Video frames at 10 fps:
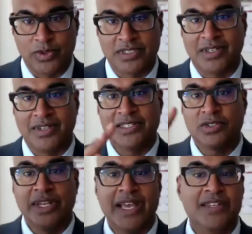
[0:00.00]
We saw
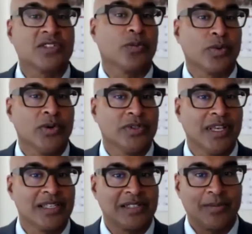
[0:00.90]
international
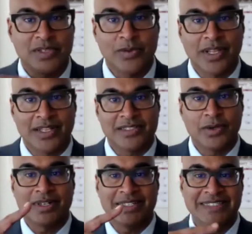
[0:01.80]
protests. But the reality is
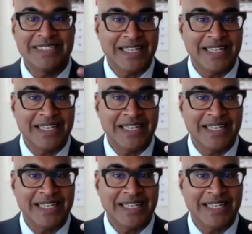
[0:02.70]
there are